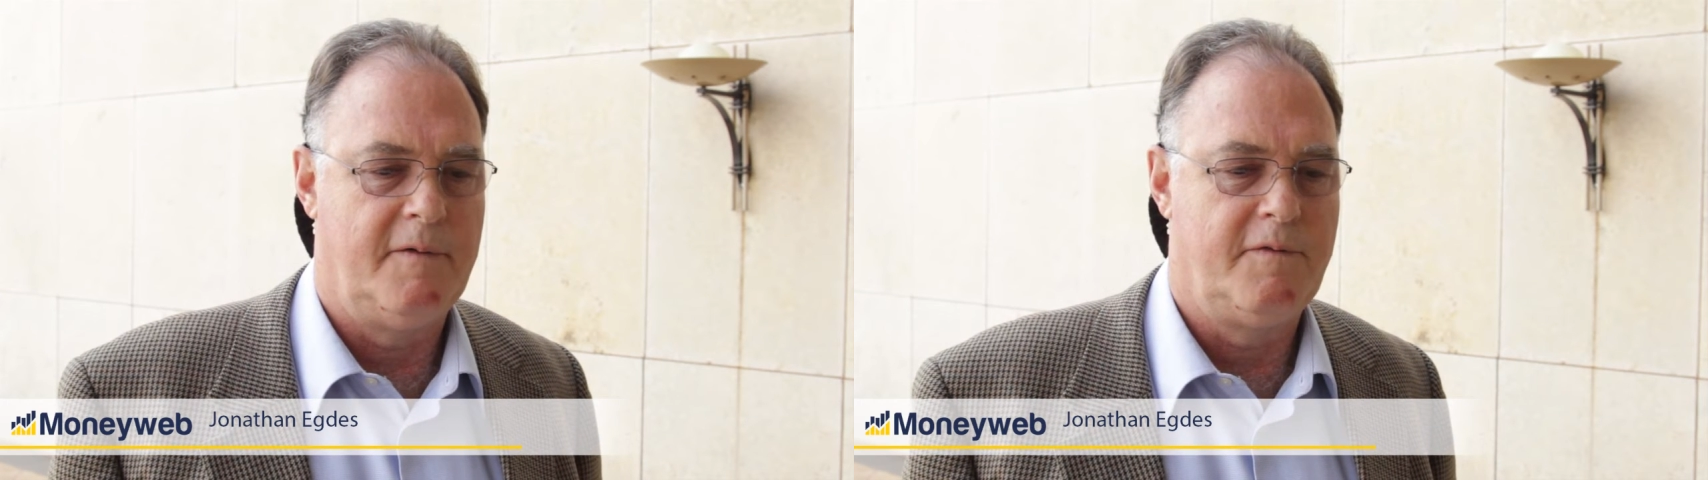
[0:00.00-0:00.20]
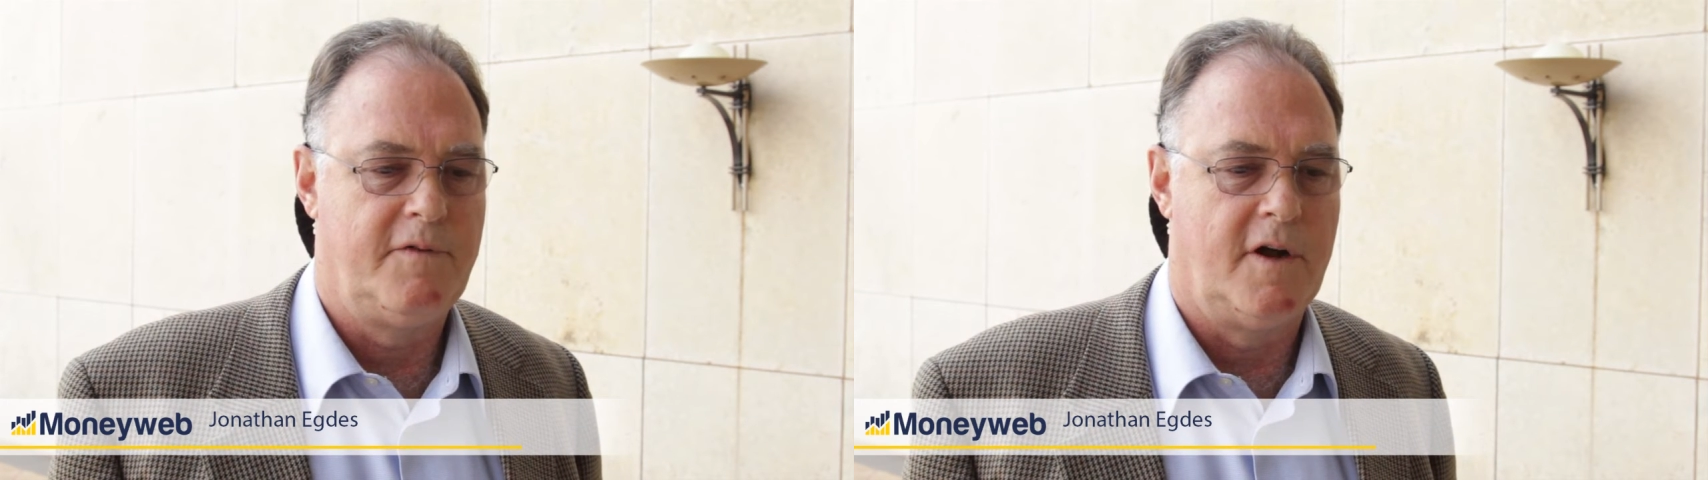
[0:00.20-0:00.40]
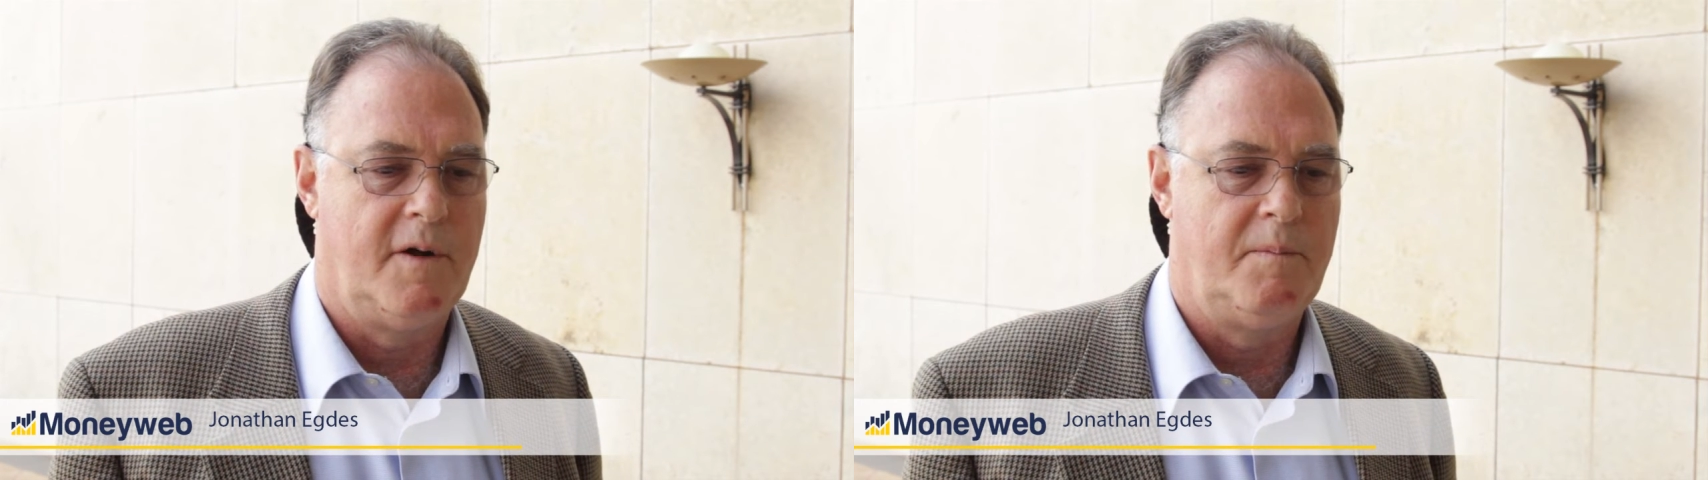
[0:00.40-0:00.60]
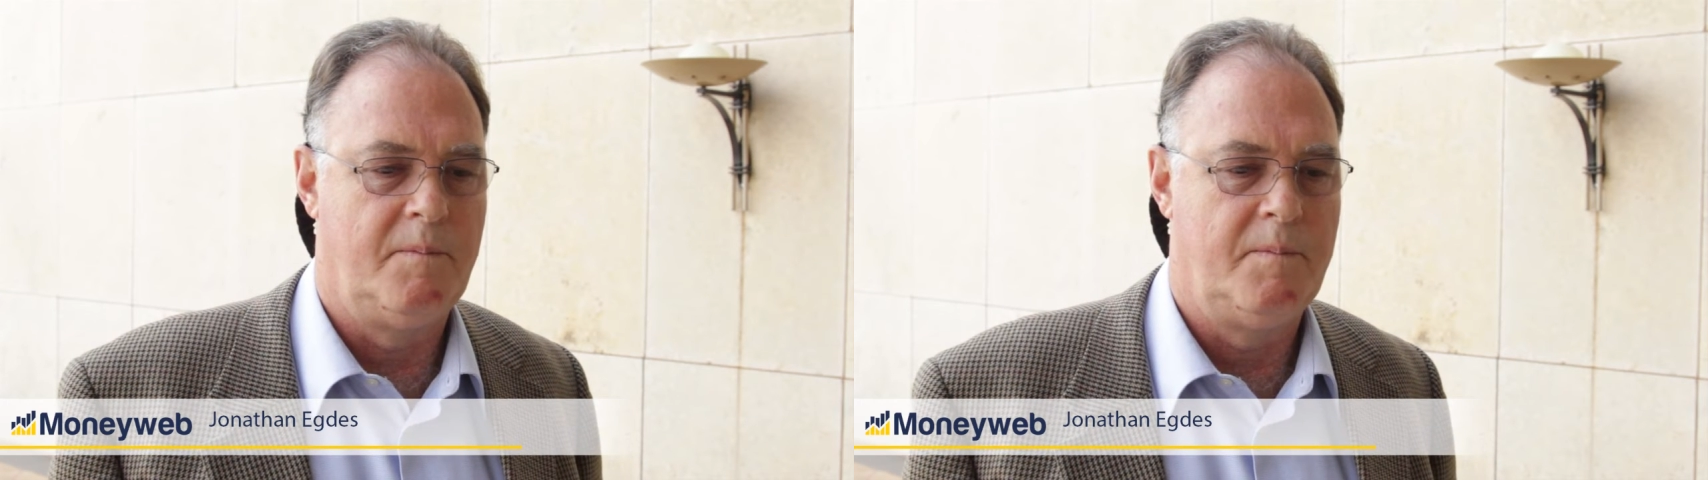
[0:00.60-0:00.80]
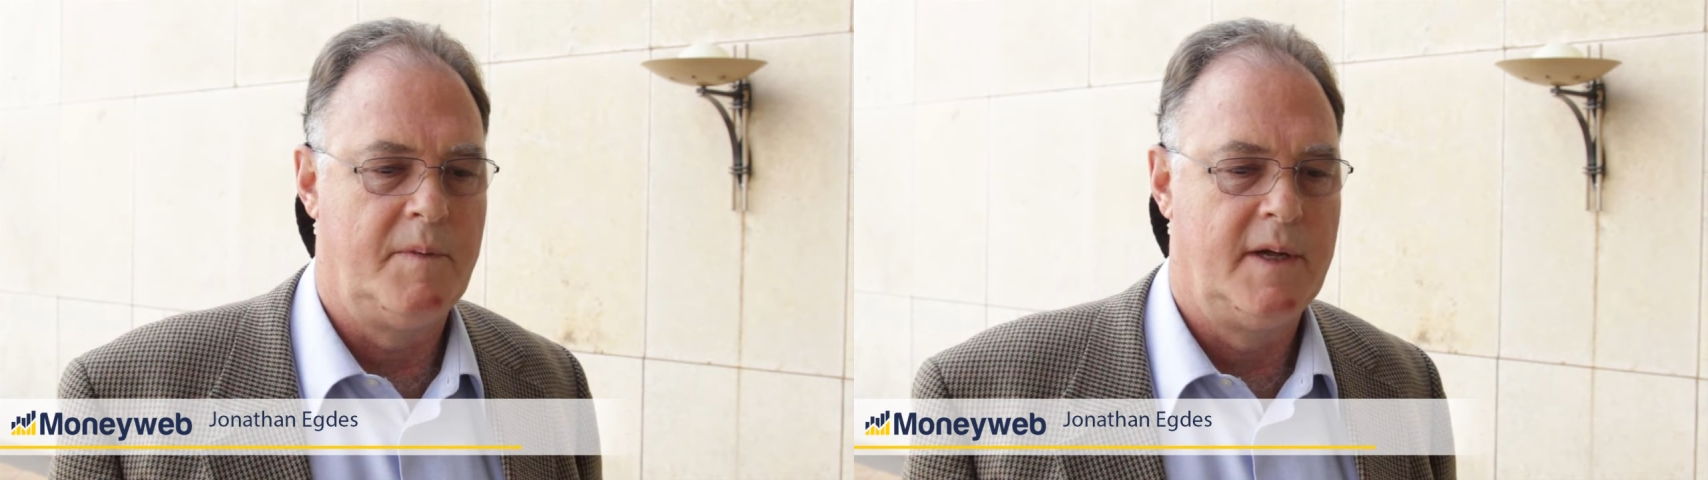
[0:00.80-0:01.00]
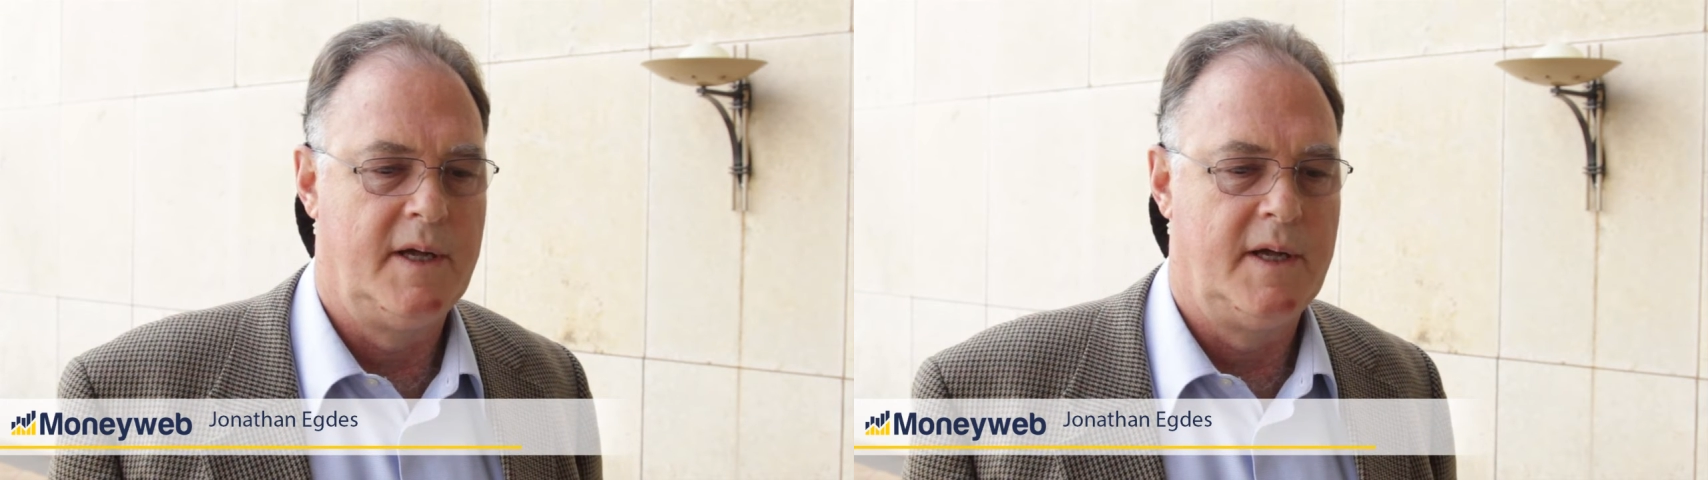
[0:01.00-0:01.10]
from